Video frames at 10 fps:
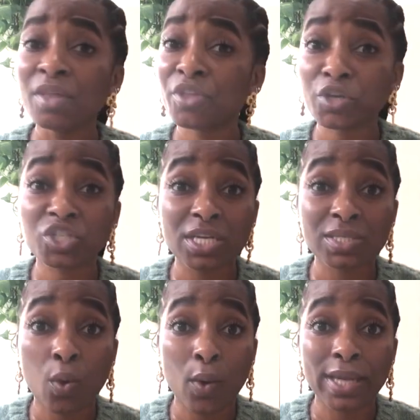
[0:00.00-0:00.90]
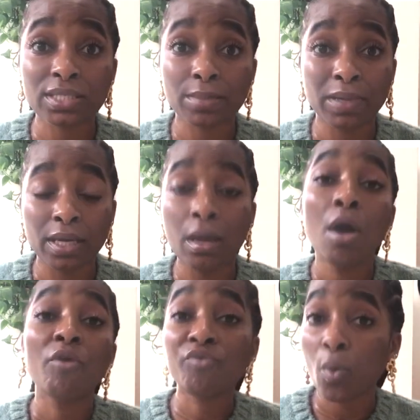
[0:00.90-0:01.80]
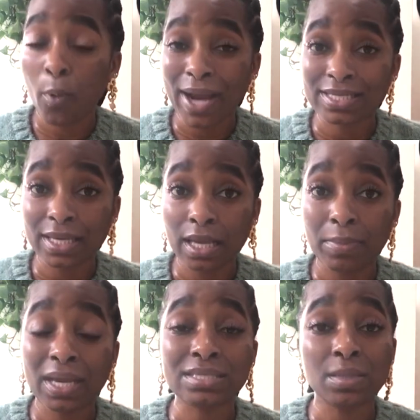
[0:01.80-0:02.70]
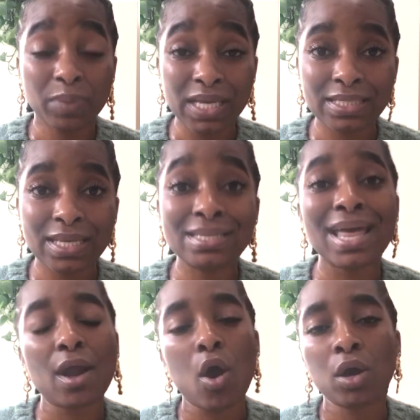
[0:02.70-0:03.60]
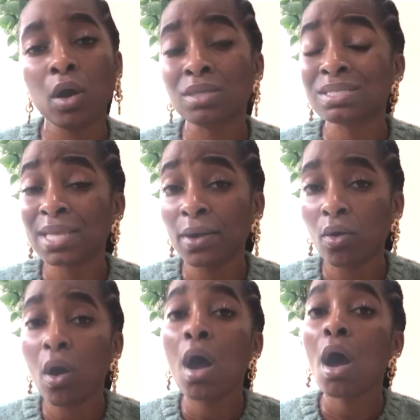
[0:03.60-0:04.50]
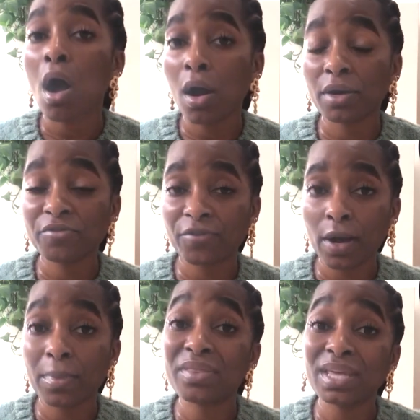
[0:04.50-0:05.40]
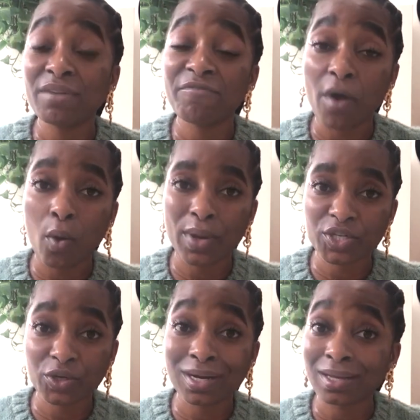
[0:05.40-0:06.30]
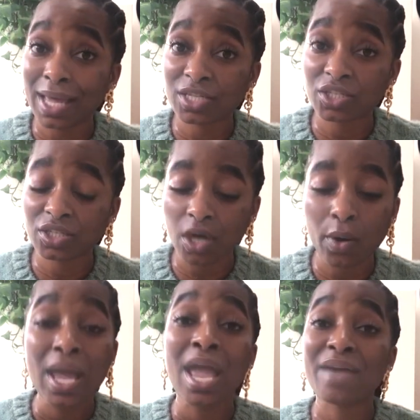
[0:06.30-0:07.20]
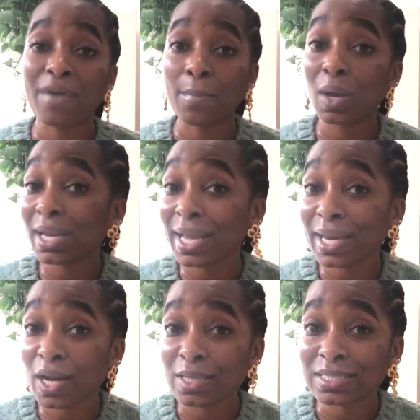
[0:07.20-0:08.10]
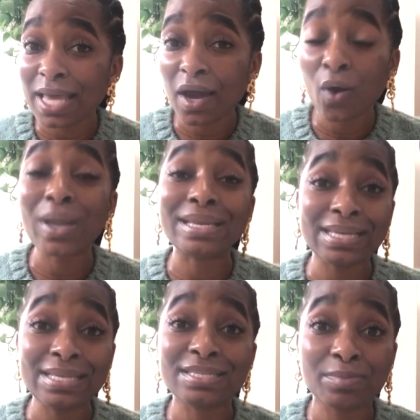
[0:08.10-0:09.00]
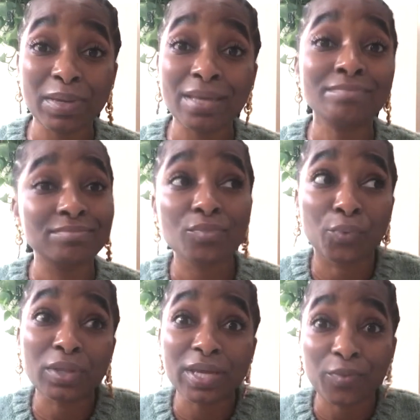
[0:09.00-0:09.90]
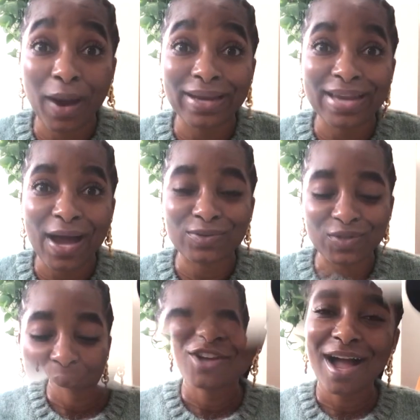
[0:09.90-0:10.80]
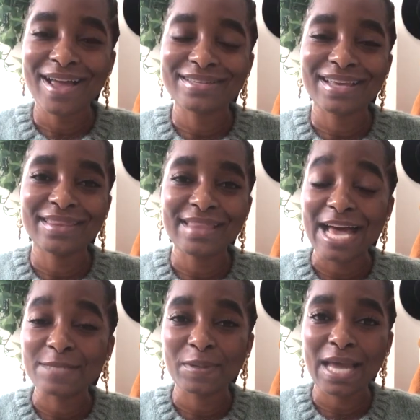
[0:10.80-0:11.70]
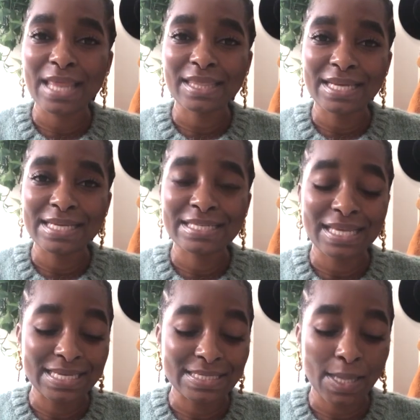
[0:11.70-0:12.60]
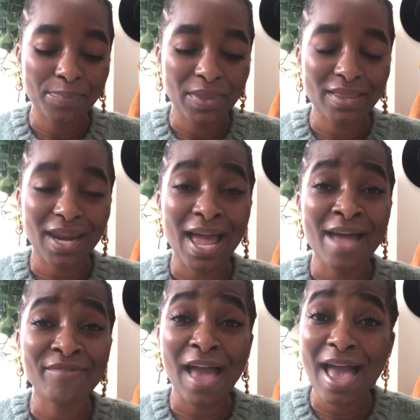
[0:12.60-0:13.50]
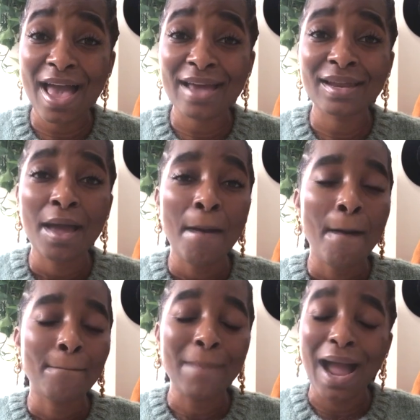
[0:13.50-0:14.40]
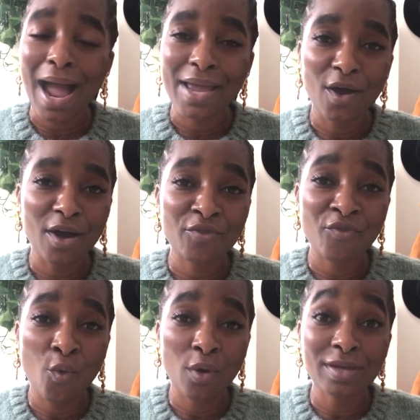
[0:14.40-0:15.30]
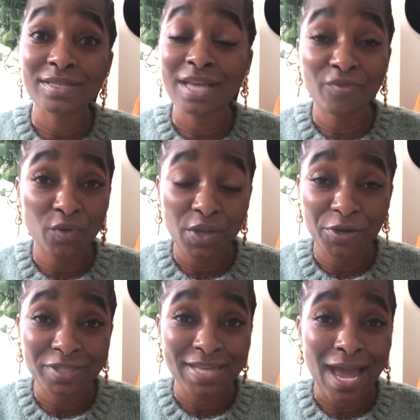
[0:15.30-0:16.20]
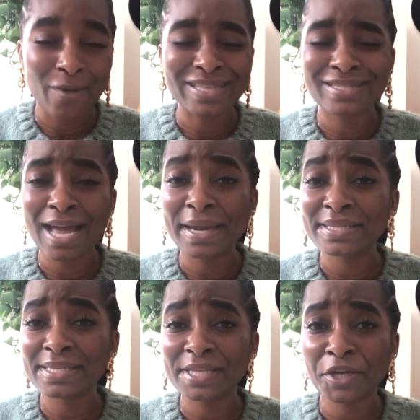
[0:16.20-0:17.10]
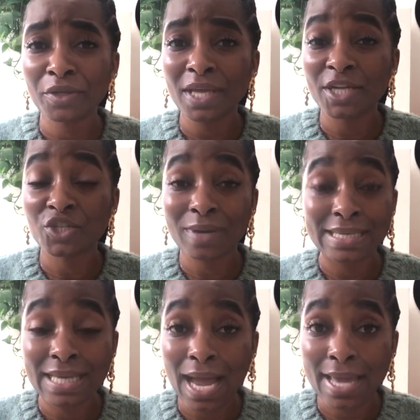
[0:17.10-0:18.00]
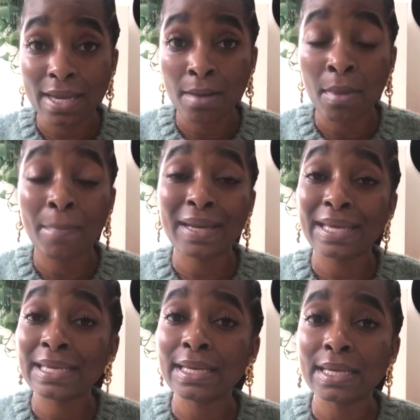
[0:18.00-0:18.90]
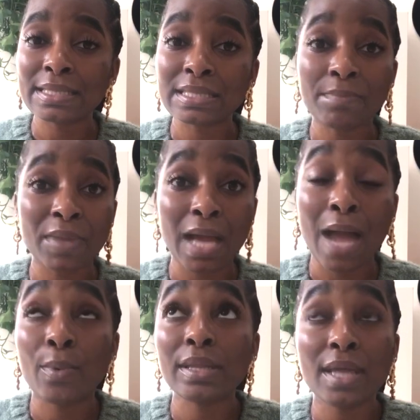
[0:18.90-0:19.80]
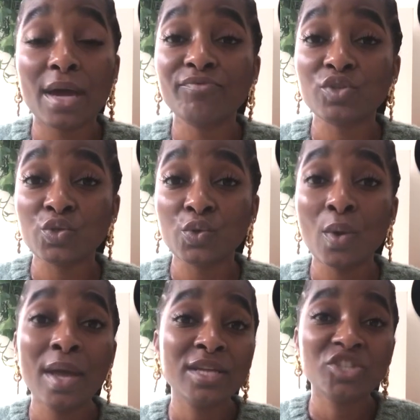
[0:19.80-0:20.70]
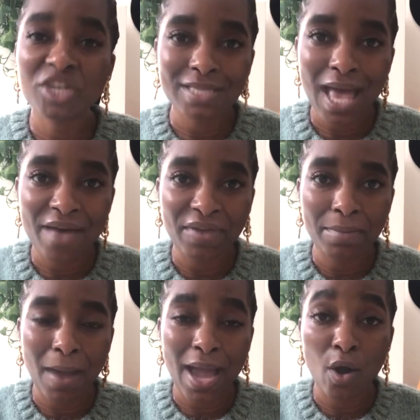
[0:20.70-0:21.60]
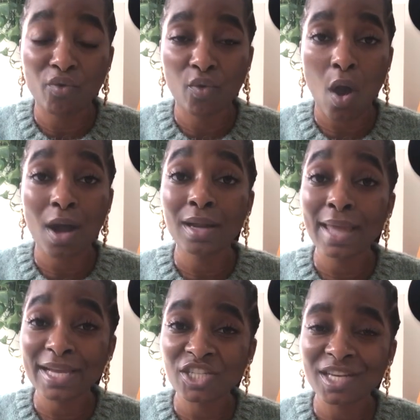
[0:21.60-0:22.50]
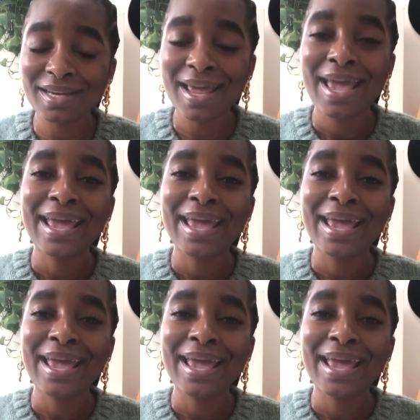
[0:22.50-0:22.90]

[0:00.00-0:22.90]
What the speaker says: they're just going to be full price again, because the pieces that are on sale are from the fall winter collection. So if I'm gonna get it on sale, it needs to be really right now. All right, so you guys, and last but not least is something that I have had my eye on for several years now. It's not necessarily a trendy item, but it is something I would love to just have in my overall collection,